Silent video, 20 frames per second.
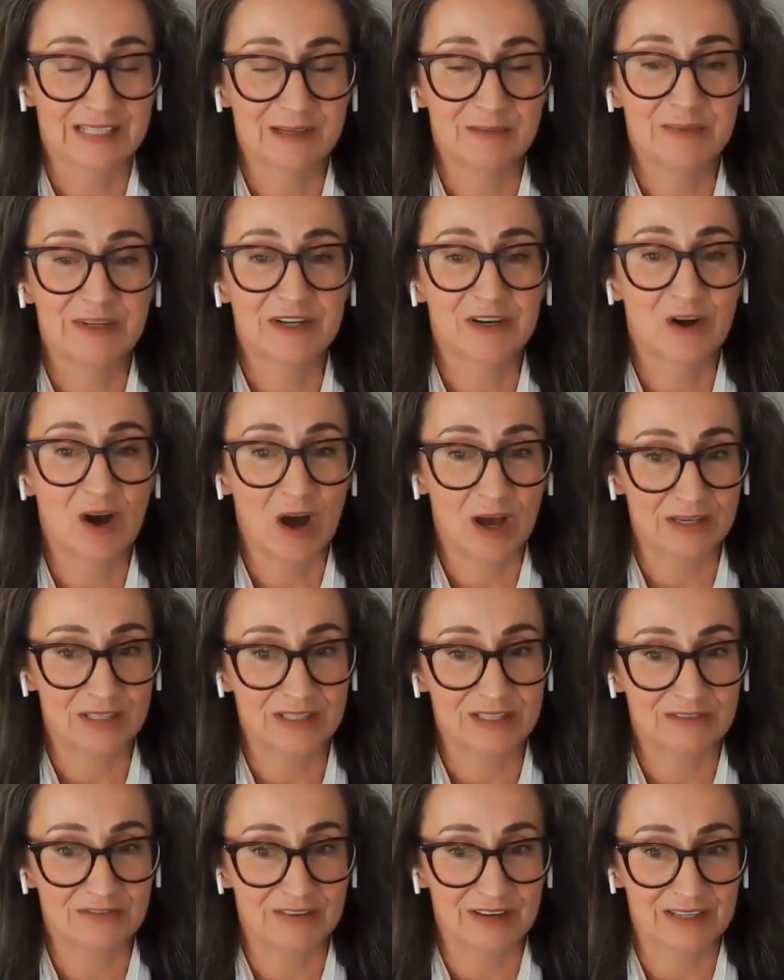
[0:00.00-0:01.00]
This can be a
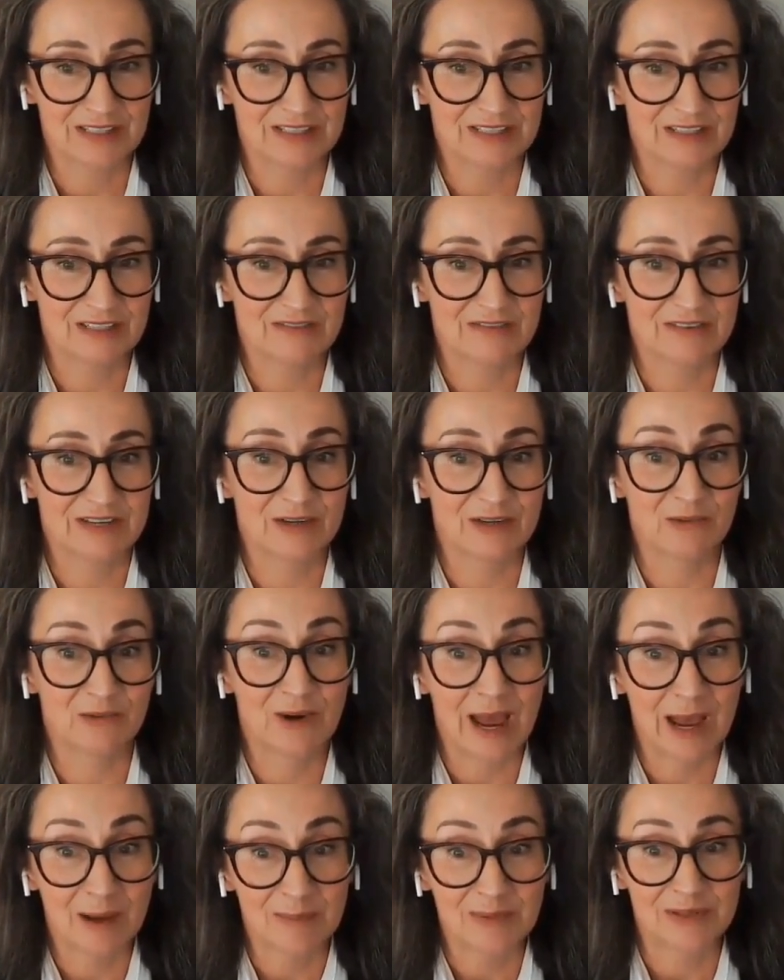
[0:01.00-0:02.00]
cost effective and
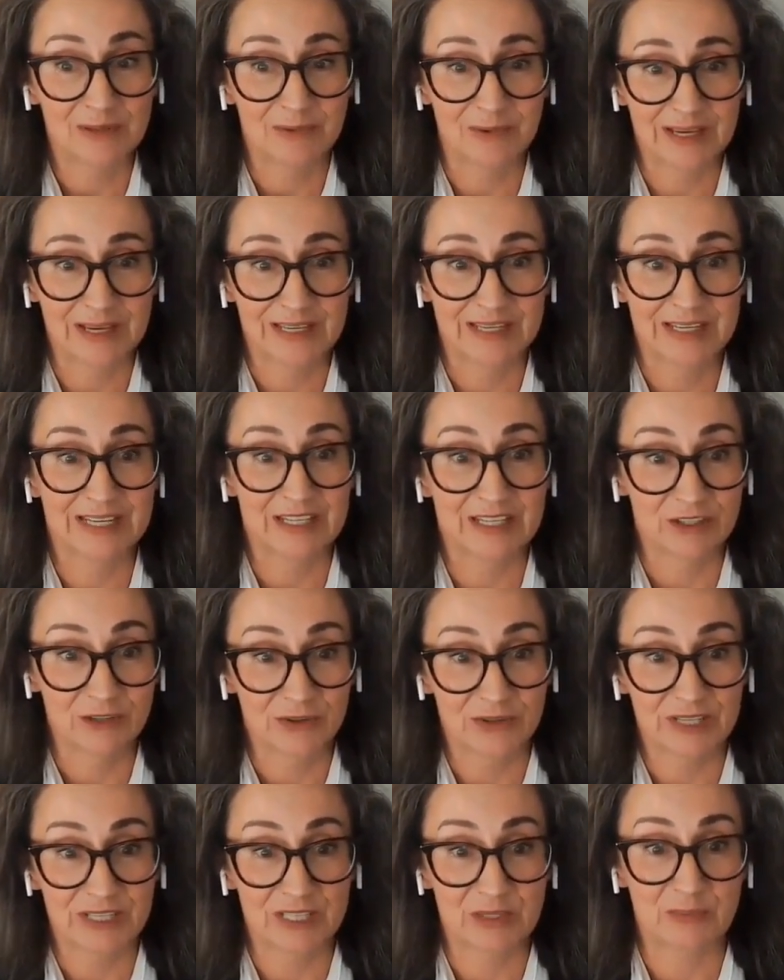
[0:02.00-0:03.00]
rapid way to
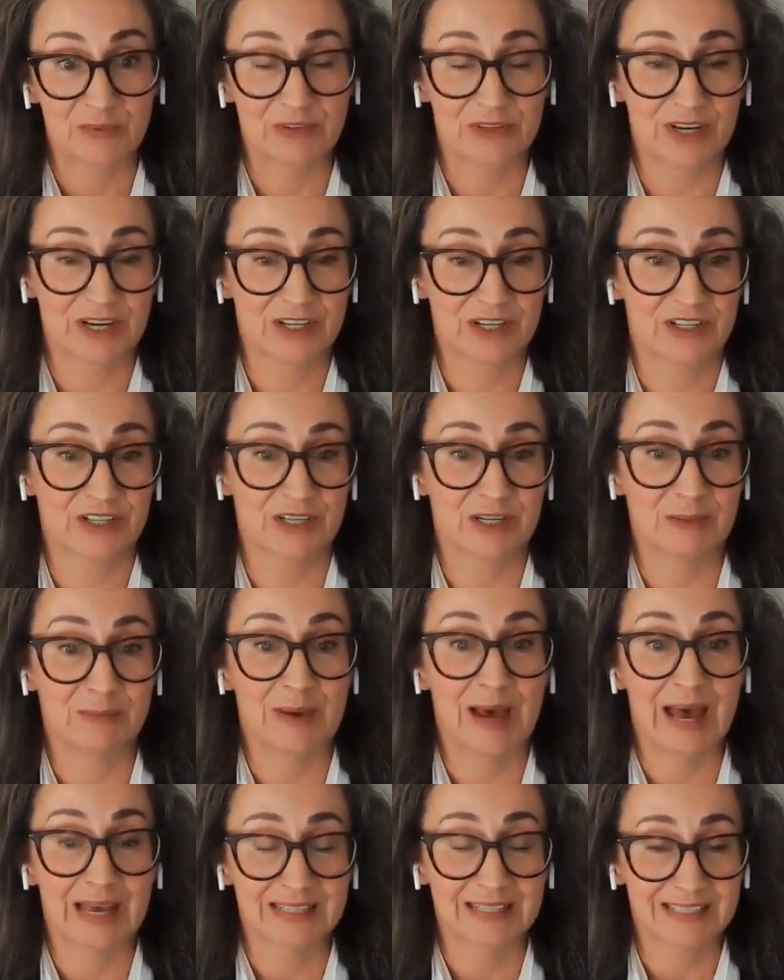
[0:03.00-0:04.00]
increase production
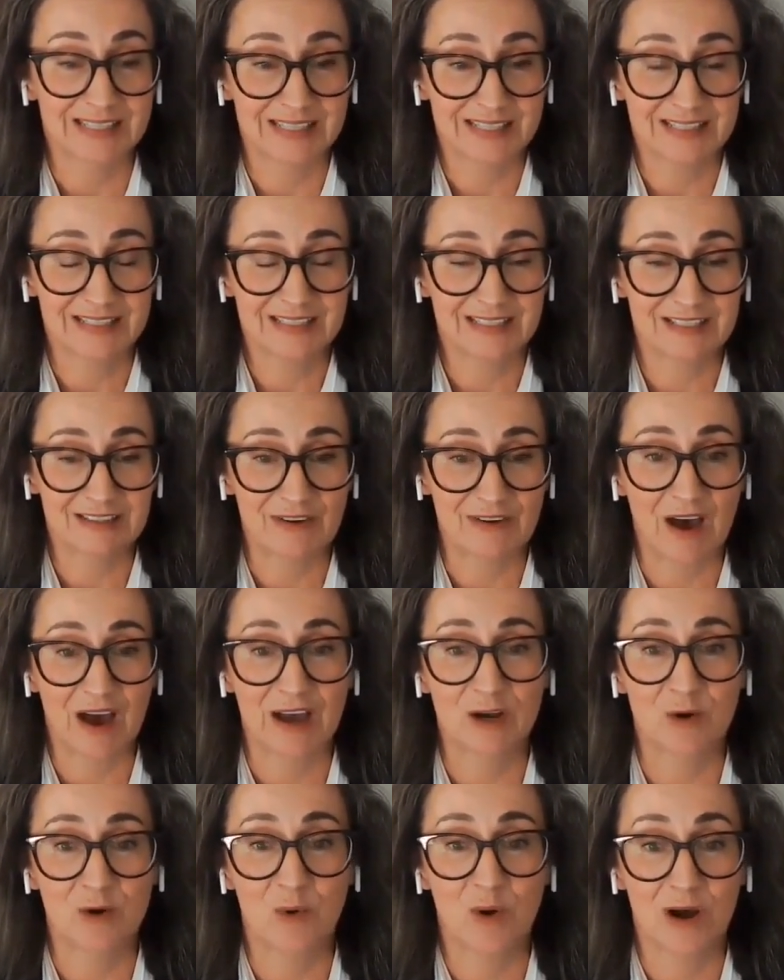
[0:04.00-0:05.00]
capacity of
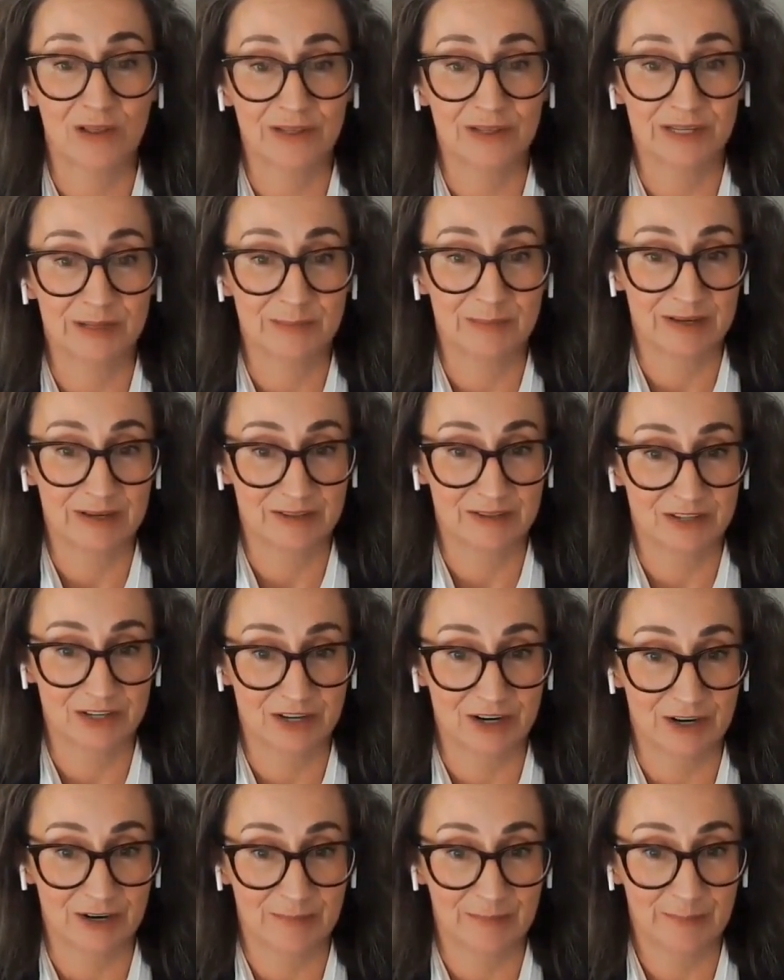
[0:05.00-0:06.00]
high quality
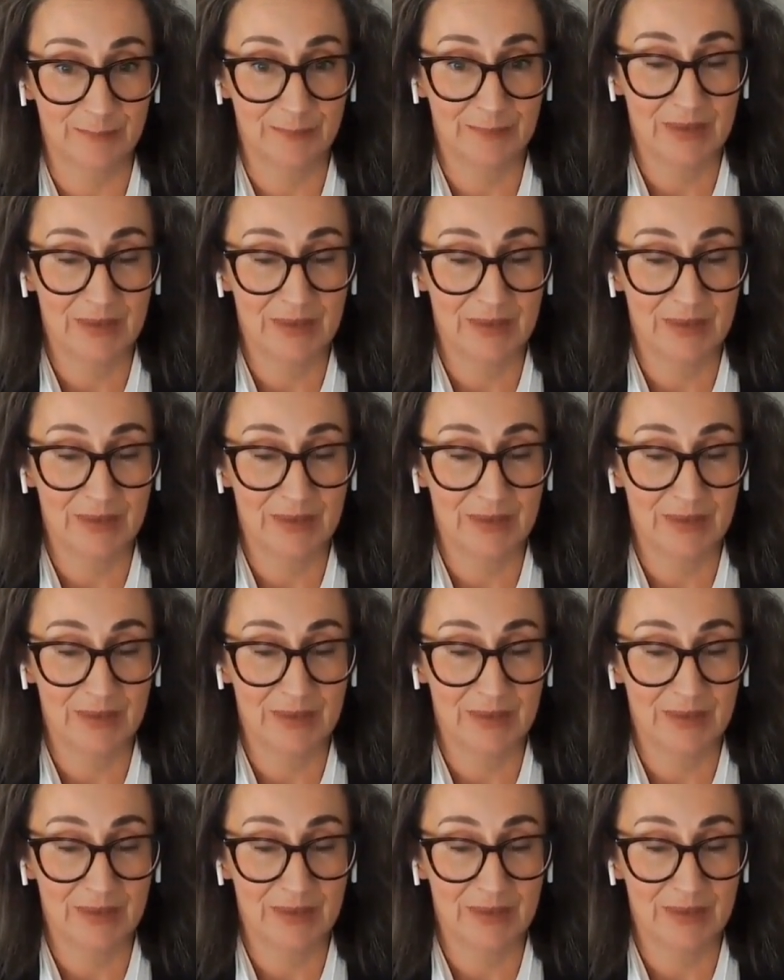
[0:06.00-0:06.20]
biochar.